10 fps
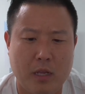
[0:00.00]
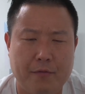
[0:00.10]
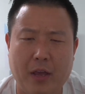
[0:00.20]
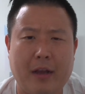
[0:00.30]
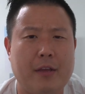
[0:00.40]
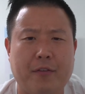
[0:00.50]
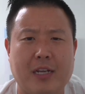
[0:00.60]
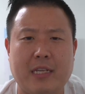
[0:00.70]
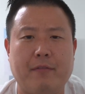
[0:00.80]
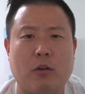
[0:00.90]
if you
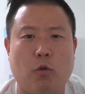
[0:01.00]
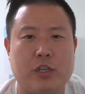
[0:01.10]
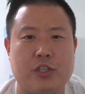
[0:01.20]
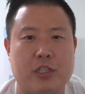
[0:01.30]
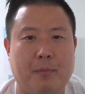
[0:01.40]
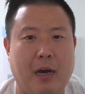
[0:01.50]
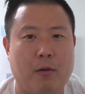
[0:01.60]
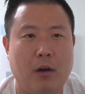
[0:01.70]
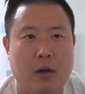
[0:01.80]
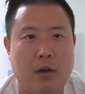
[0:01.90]
guys have any questions
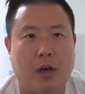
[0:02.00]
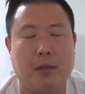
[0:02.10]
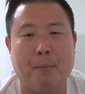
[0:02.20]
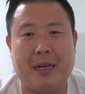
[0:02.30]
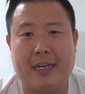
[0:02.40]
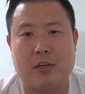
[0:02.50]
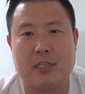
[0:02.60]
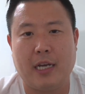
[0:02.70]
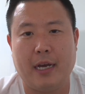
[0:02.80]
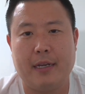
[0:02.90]
about on the Medicare
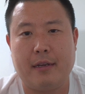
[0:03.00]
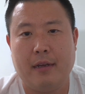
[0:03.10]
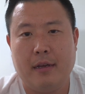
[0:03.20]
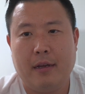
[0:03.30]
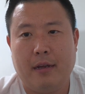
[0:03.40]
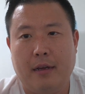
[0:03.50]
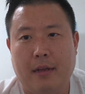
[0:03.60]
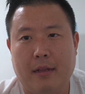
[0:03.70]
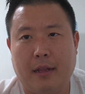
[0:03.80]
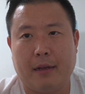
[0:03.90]
side,
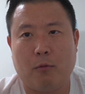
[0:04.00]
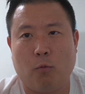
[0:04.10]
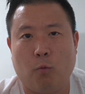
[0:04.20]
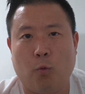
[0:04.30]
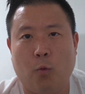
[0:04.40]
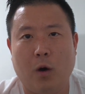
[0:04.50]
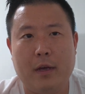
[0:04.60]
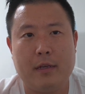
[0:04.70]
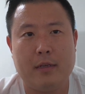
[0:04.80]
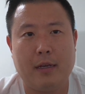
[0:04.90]
like
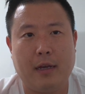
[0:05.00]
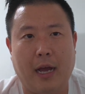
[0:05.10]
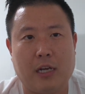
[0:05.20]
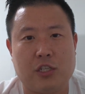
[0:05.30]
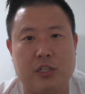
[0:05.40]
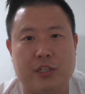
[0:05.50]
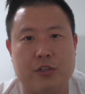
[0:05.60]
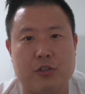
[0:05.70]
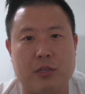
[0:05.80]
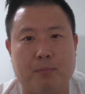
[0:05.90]
what actually
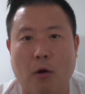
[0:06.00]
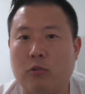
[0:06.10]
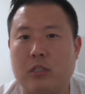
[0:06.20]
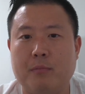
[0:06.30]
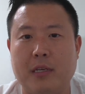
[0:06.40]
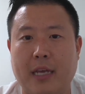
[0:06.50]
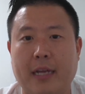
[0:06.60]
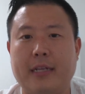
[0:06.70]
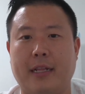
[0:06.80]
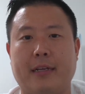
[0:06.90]
you're supposed to be
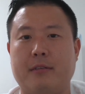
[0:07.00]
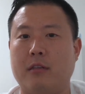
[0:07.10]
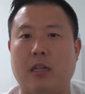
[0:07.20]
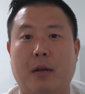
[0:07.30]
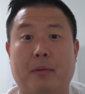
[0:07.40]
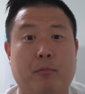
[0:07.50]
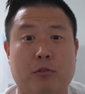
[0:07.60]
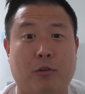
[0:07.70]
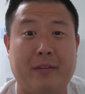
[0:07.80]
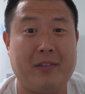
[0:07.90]
getting, like a lot of people
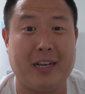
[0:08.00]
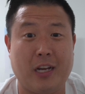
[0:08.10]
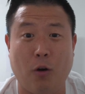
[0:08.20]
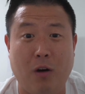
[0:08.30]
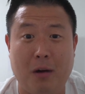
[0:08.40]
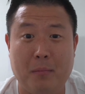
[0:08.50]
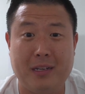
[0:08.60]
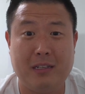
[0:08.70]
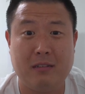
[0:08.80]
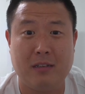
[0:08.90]
don't even co-op
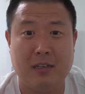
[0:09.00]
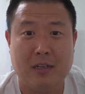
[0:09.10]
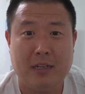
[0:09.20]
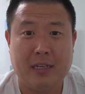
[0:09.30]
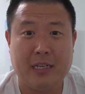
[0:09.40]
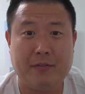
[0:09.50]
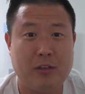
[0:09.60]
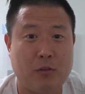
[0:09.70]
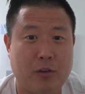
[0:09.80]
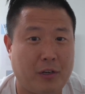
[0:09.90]
money, even
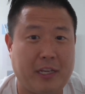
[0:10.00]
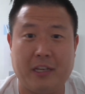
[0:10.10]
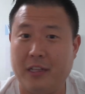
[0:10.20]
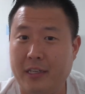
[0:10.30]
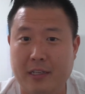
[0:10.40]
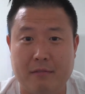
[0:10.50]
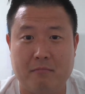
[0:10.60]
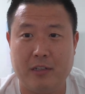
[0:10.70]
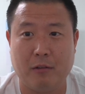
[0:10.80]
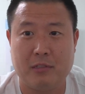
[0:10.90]
though they're killing it,
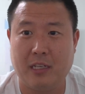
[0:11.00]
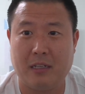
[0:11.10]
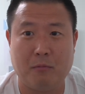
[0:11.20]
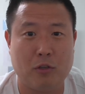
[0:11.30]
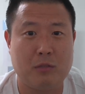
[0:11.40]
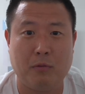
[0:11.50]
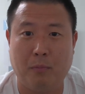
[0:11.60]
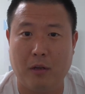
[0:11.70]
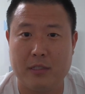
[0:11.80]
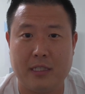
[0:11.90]
you know, selling multiple
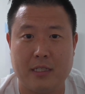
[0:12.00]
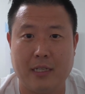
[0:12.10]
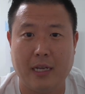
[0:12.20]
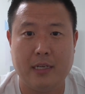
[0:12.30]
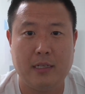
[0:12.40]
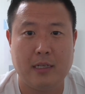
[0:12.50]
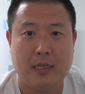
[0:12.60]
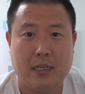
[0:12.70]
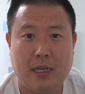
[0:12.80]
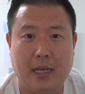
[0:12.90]
policies a day
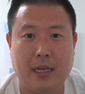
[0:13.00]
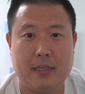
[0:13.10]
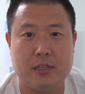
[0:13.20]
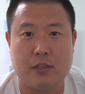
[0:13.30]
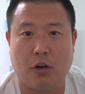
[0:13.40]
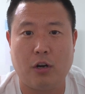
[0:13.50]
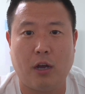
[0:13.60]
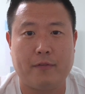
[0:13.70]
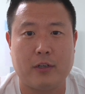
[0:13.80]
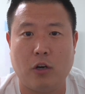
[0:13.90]
and just aren't
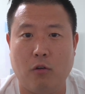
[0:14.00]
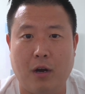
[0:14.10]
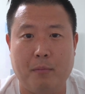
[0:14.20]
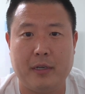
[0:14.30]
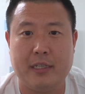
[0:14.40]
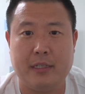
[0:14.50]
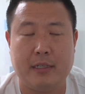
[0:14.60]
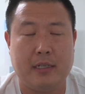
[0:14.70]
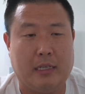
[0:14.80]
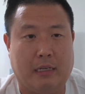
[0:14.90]
offered co-op money.
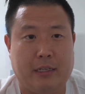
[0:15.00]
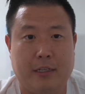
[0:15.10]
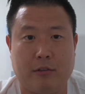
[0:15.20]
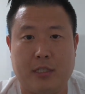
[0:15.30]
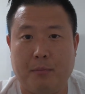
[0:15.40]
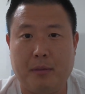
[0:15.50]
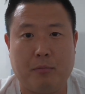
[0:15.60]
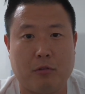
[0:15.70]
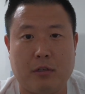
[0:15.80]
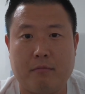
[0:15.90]
You know, some
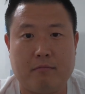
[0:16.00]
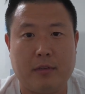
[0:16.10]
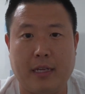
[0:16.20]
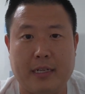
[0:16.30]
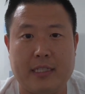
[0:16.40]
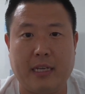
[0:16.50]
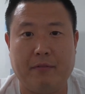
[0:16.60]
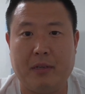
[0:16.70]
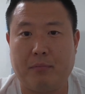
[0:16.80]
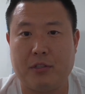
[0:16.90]
people are getting
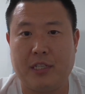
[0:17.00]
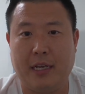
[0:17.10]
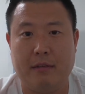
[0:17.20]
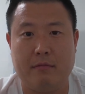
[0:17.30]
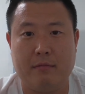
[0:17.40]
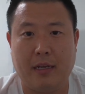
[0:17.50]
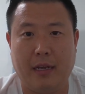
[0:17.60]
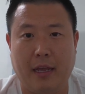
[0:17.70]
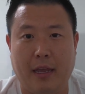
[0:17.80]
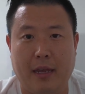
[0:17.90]
70%
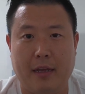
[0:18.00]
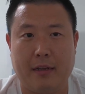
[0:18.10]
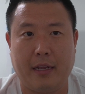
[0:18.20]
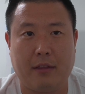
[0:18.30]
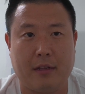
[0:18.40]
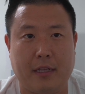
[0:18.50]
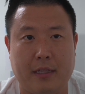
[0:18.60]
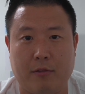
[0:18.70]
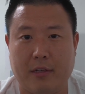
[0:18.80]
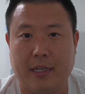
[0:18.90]
and they thought that
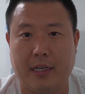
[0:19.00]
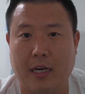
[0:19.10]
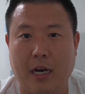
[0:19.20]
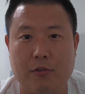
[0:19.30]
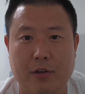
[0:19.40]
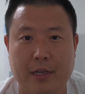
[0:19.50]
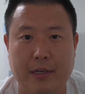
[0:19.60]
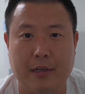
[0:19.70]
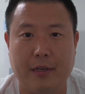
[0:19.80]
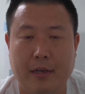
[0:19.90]
they were getting 100.